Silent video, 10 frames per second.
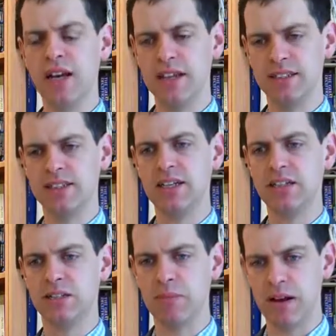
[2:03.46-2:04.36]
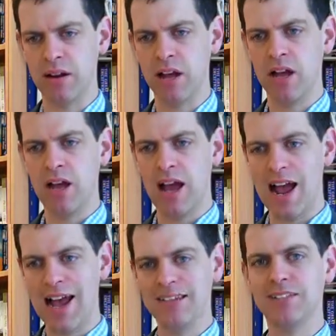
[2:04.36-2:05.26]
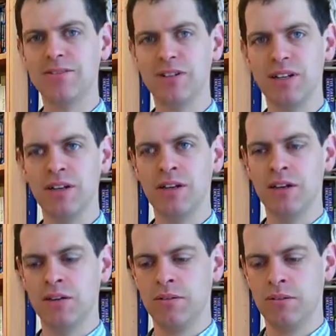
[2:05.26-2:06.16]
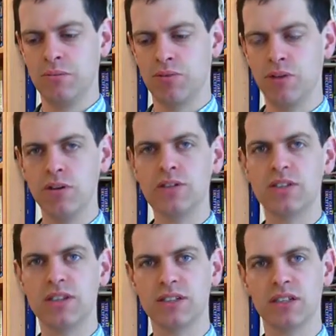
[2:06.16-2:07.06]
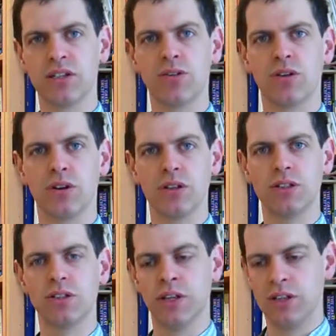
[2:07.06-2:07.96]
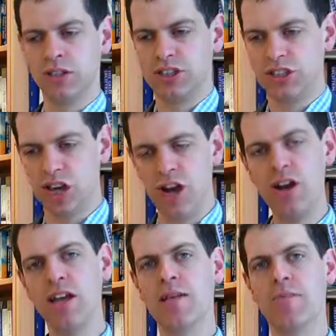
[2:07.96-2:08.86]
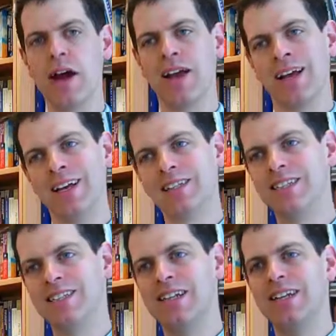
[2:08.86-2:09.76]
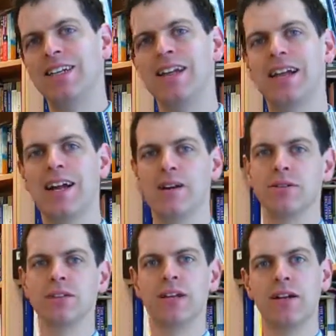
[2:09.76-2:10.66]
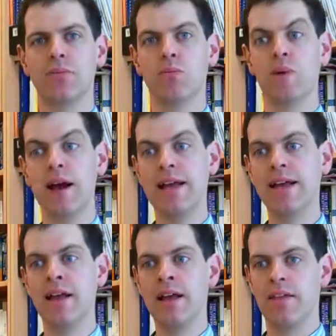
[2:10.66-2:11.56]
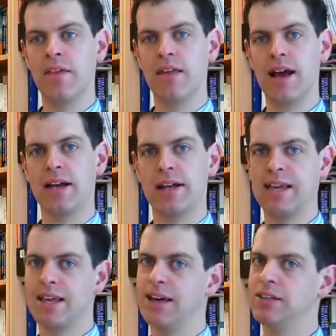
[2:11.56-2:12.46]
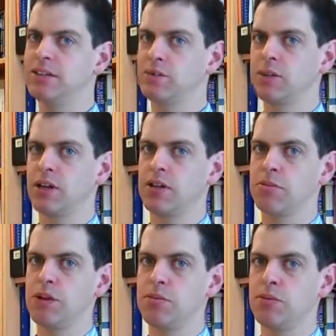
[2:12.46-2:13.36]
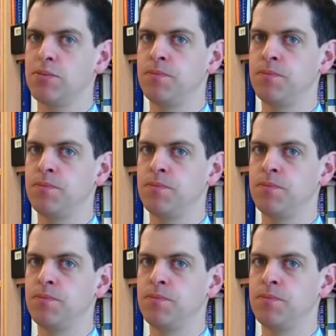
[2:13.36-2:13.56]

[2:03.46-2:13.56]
Instead, it's about actively processing your knowledge, turning it back, sending it out in a way that engages with other people.